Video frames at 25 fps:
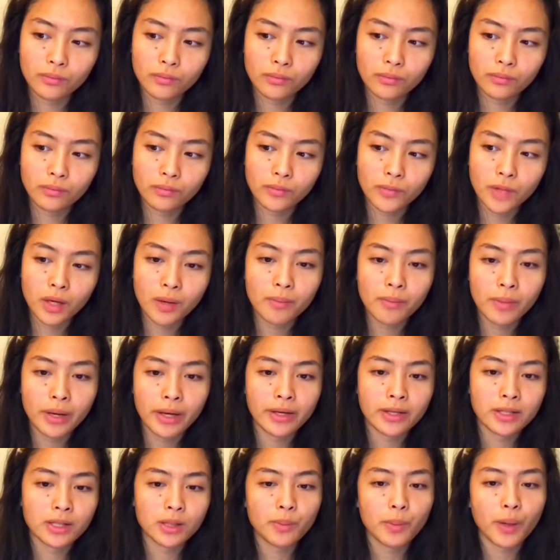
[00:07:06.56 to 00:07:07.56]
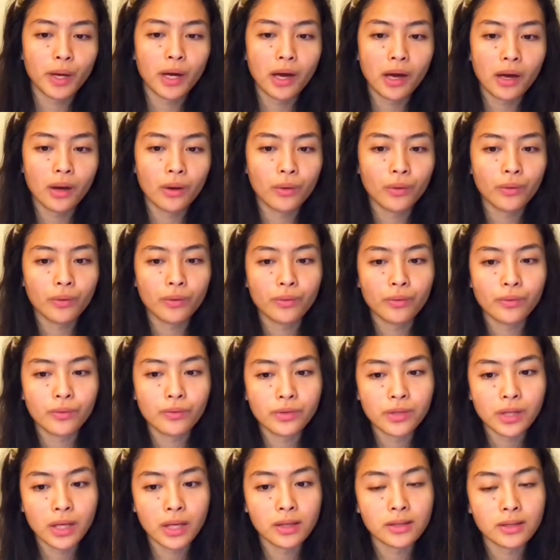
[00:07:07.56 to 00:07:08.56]
amazed by how
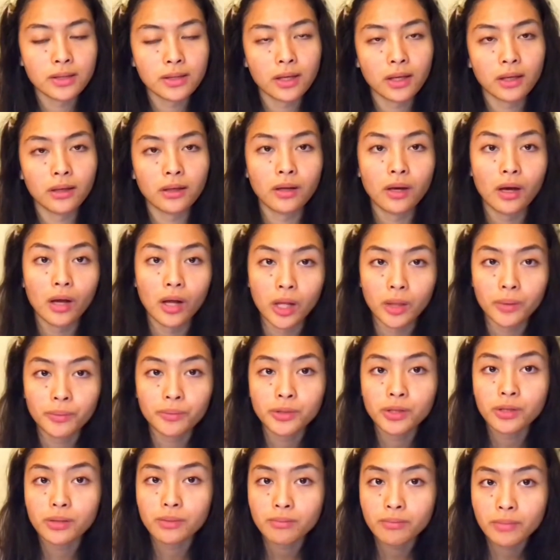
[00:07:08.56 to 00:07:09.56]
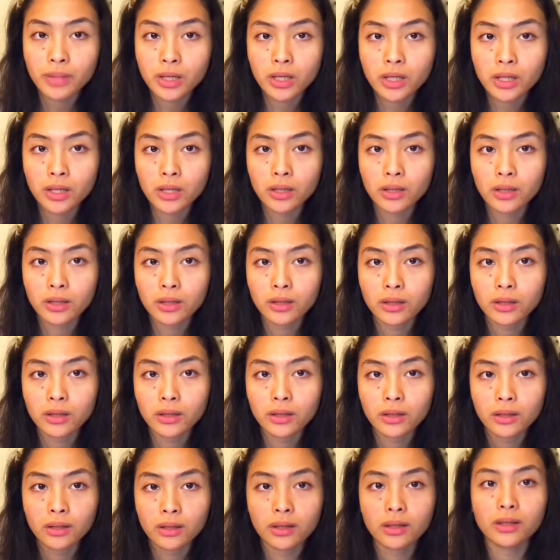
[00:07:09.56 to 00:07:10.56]
Zane's Skin helped me
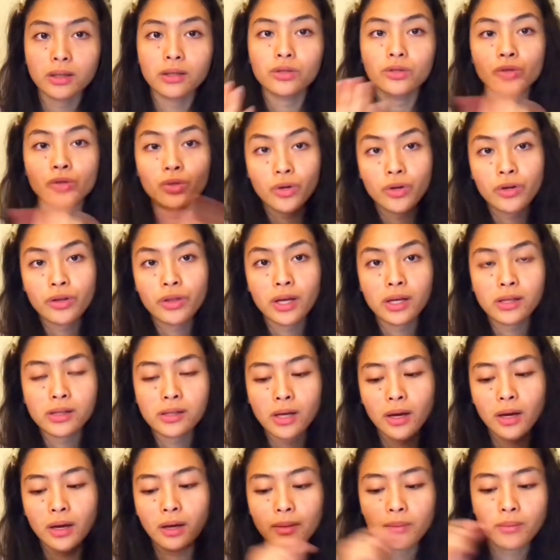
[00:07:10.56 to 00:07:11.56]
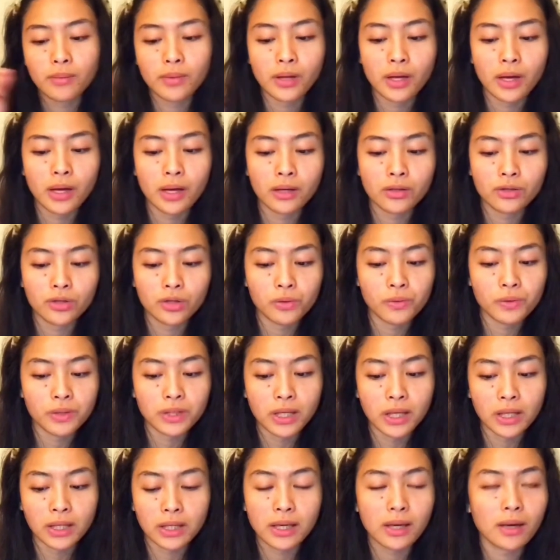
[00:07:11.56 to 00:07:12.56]
during that time that she was
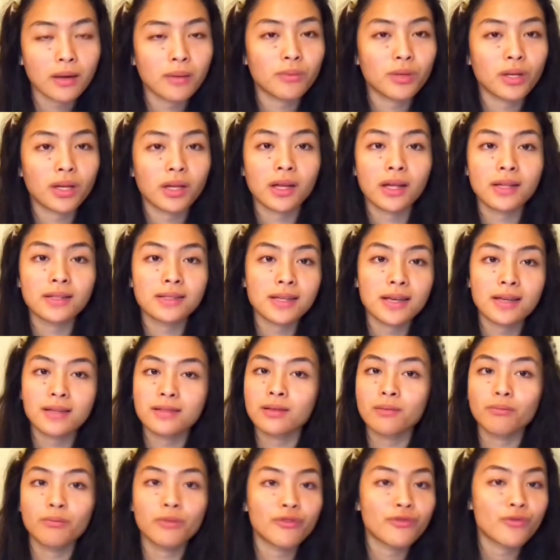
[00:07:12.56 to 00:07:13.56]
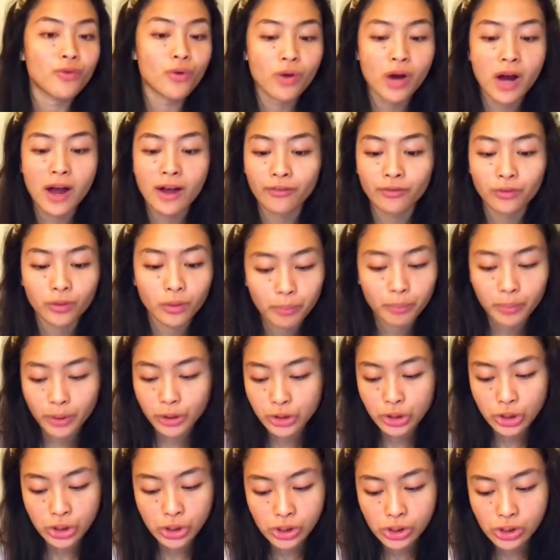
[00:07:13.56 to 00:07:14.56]
like, Kim, can I take some before after
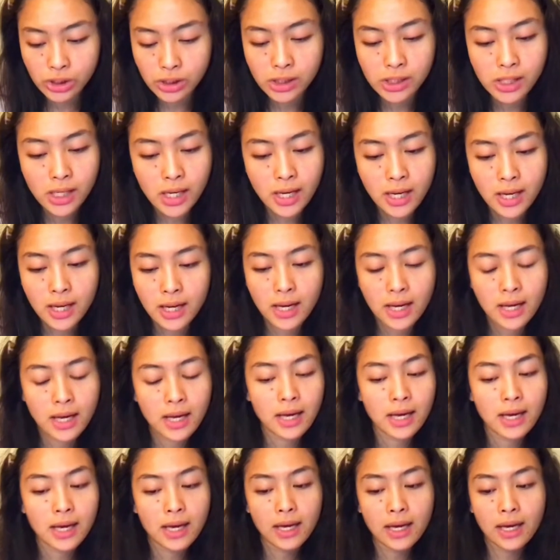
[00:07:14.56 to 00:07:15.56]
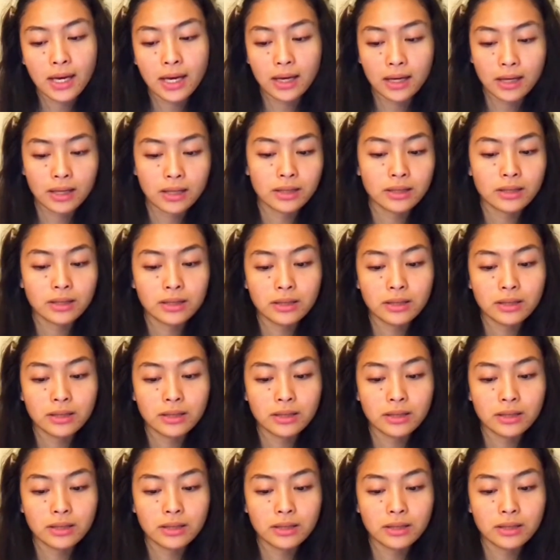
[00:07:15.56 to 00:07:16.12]
pictures? And